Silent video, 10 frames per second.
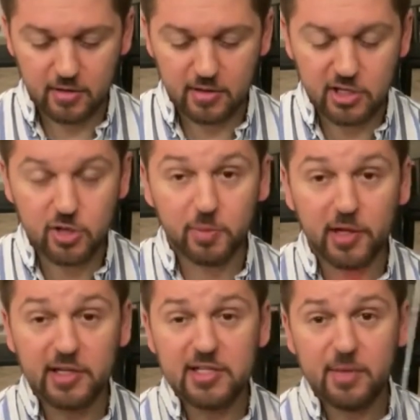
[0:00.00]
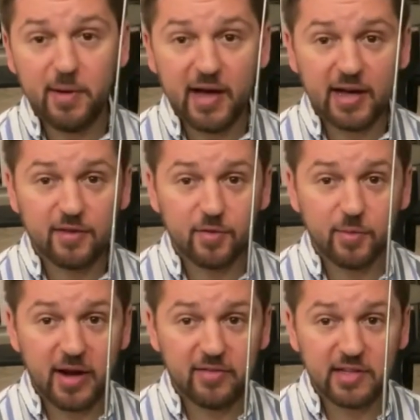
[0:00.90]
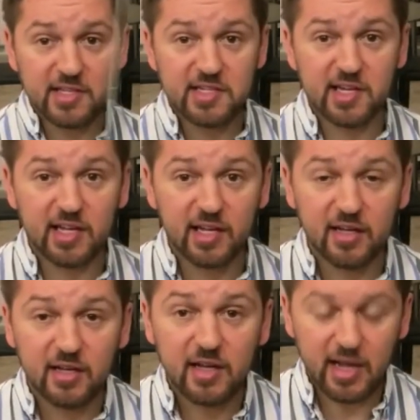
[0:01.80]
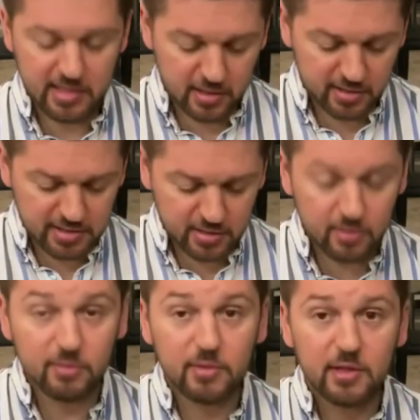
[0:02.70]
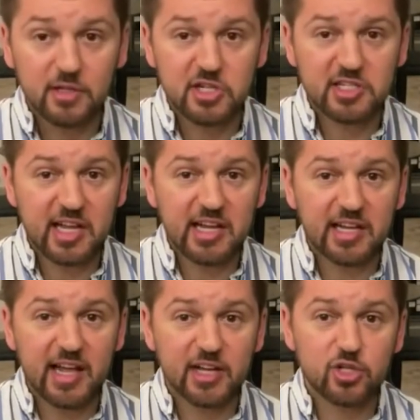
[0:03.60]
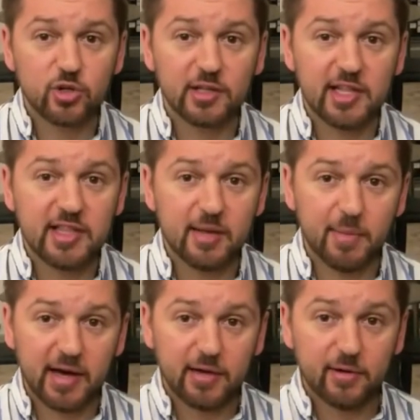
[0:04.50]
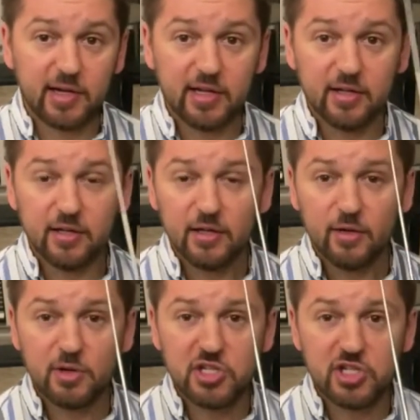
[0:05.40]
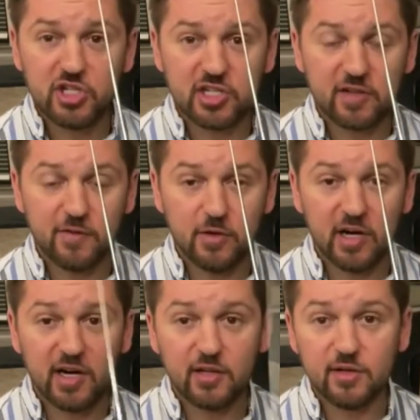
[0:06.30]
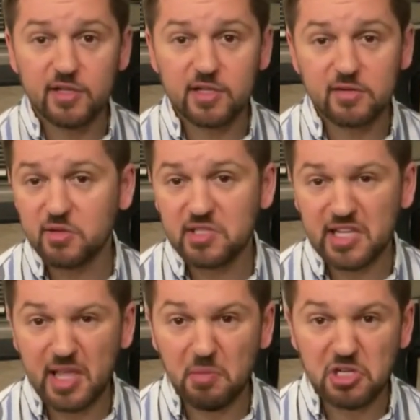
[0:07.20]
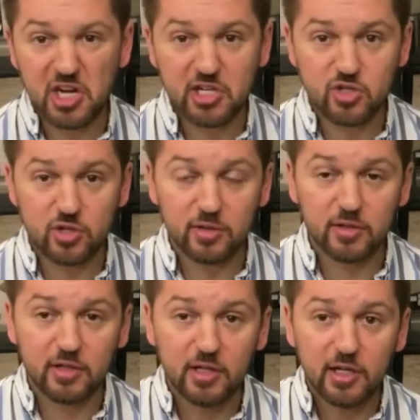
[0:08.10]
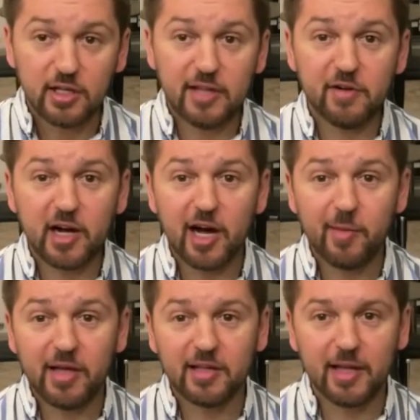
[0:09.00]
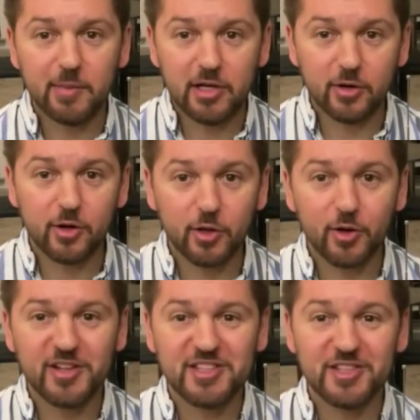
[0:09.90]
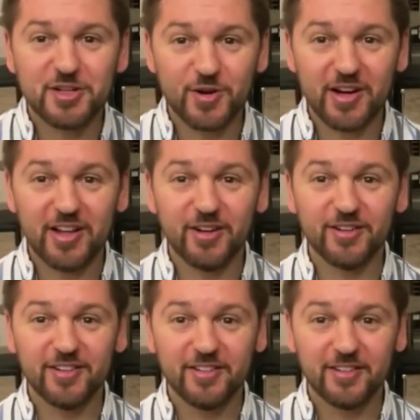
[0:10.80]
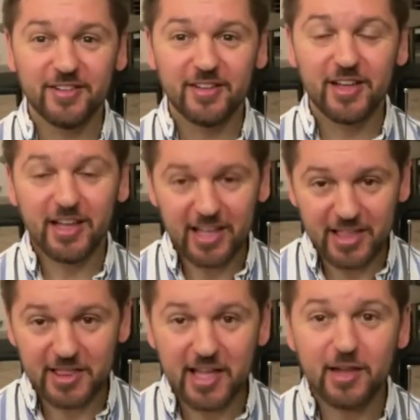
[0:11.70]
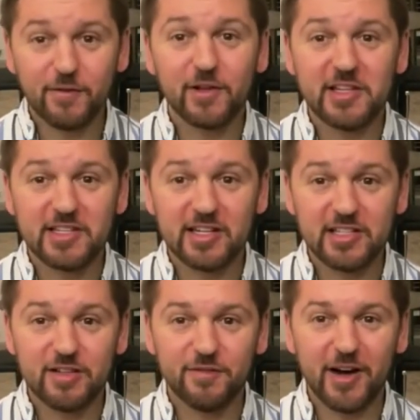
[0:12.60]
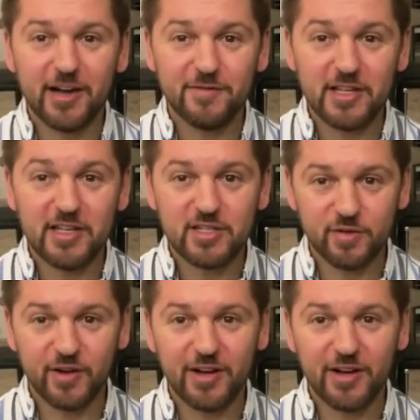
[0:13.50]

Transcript: that you plug into the back for private listening, and then also just getting an extra lithium battery, which is just a few dollars, so it's not that much extra. Leave a comment and let me know your thoughts on this radio. Again, thank you for listening to 5Ds.